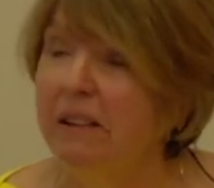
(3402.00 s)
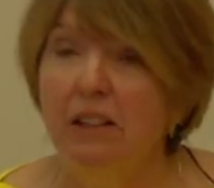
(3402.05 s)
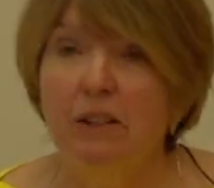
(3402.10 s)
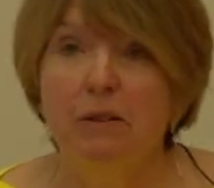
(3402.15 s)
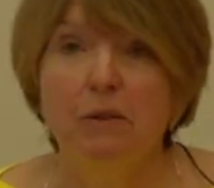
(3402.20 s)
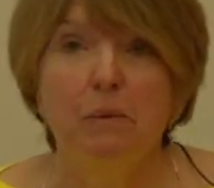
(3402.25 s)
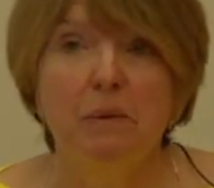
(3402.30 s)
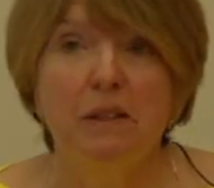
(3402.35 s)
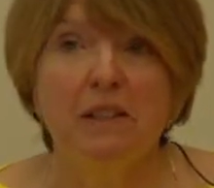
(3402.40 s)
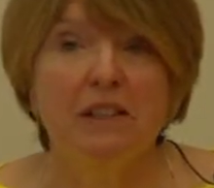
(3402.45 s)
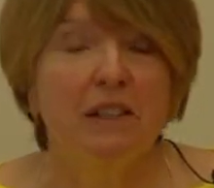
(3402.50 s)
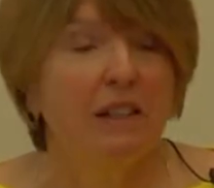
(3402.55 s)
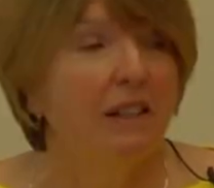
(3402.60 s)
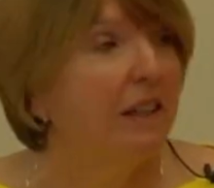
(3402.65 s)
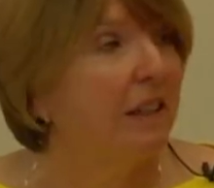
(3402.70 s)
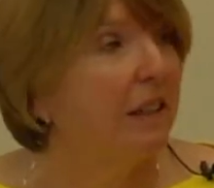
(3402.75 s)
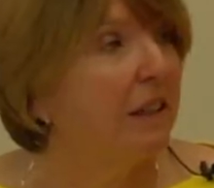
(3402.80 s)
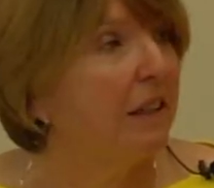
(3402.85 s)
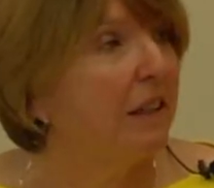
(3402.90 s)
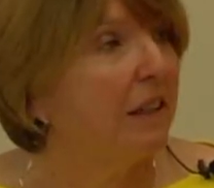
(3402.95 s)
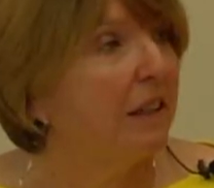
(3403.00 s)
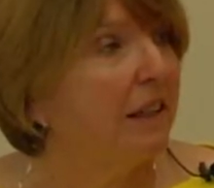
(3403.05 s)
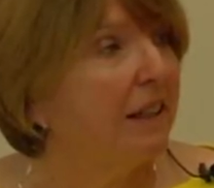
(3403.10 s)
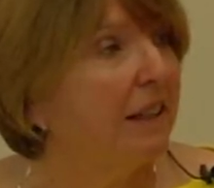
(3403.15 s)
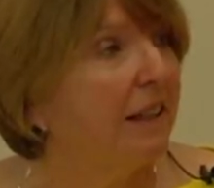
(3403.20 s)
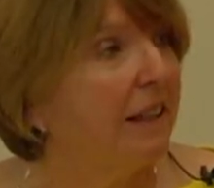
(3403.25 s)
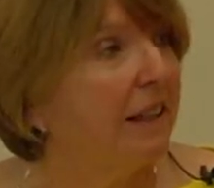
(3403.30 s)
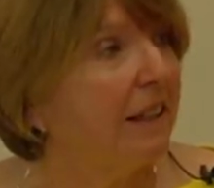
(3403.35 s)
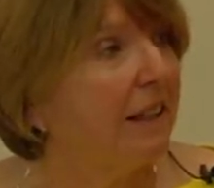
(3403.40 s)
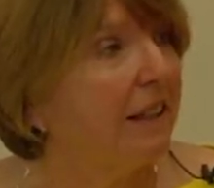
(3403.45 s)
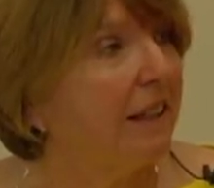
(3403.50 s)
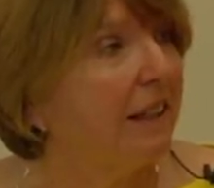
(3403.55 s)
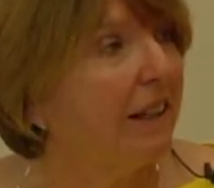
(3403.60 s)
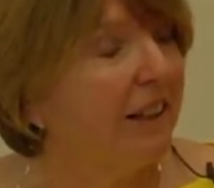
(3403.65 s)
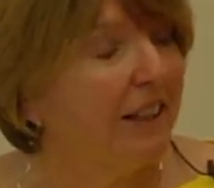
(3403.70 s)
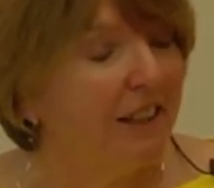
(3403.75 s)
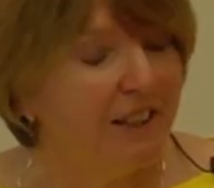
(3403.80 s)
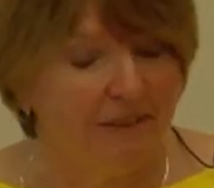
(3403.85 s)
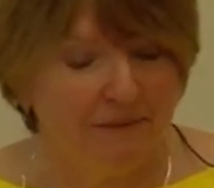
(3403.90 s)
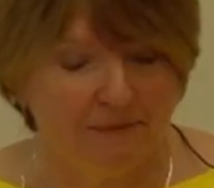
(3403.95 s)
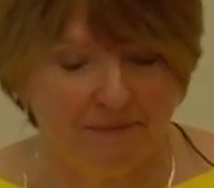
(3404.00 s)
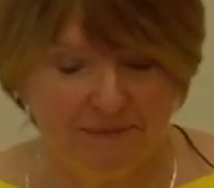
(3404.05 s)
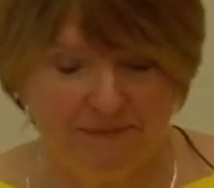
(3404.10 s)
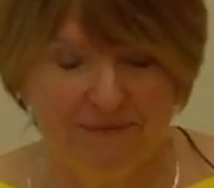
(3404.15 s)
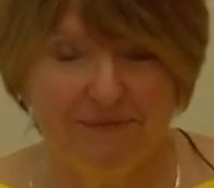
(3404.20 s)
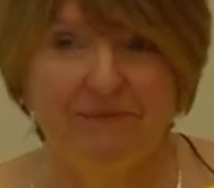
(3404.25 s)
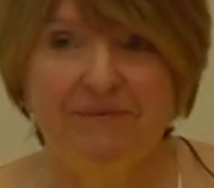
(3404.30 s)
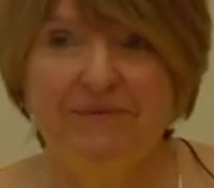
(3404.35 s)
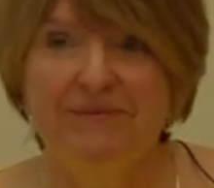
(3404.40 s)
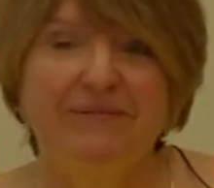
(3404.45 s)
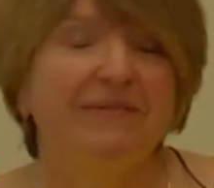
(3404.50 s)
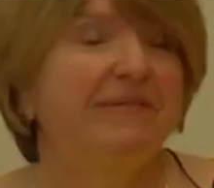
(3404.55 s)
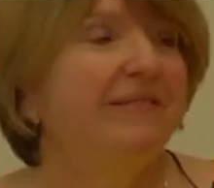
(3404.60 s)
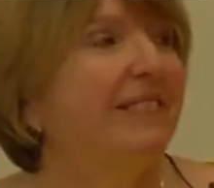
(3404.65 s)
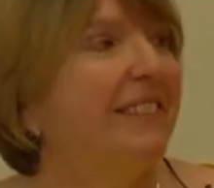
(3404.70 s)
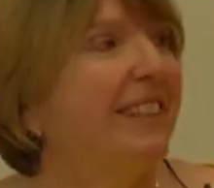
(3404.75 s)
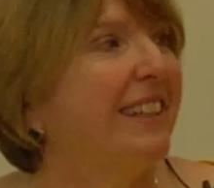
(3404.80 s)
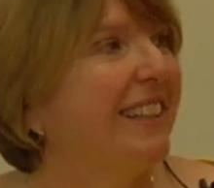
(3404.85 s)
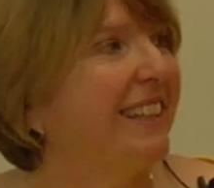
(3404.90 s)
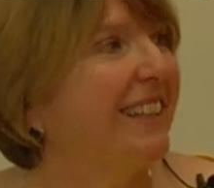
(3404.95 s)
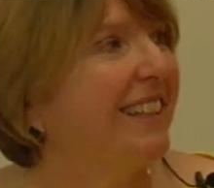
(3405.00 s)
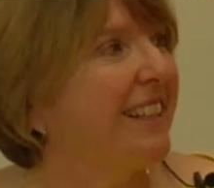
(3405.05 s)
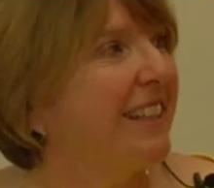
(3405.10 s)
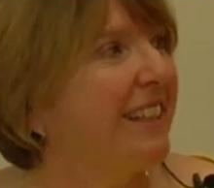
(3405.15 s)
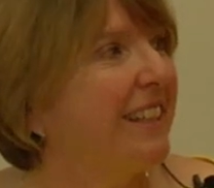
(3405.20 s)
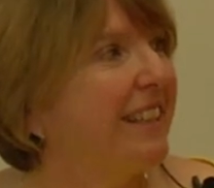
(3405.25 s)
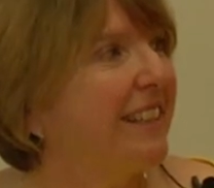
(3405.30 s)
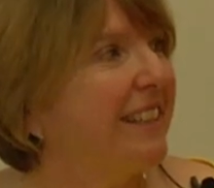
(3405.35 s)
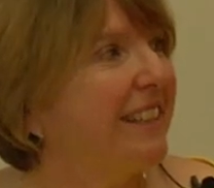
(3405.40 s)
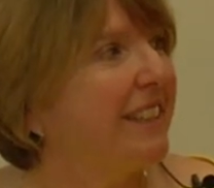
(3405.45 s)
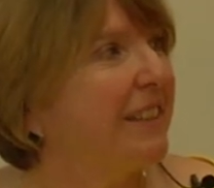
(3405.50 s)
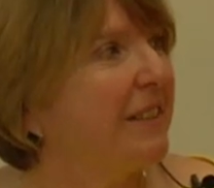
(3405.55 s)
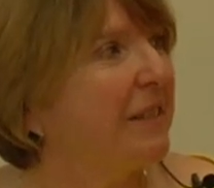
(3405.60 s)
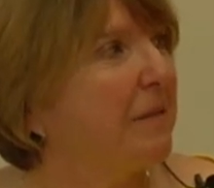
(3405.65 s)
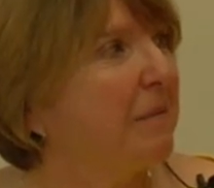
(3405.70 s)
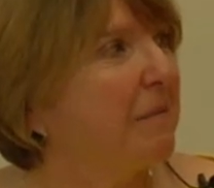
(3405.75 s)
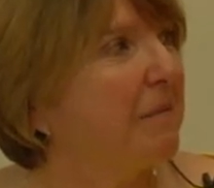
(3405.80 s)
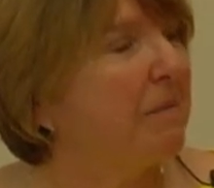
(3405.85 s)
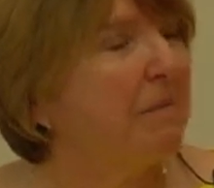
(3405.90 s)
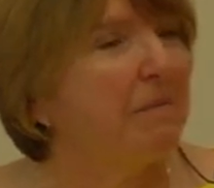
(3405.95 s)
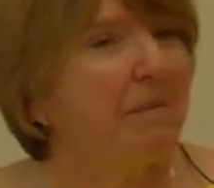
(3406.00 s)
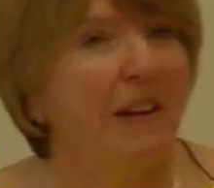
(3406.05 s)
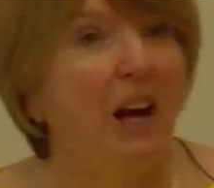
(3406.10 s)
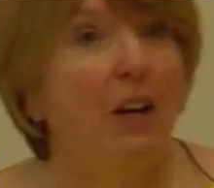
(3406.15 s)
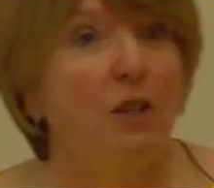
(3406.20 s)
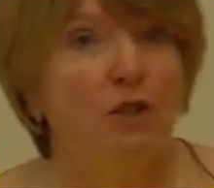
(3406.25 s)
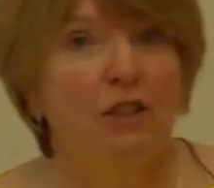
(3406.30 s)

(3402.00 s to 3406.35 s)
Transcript: I'm going to draw the curtains. Are you? The good news is there are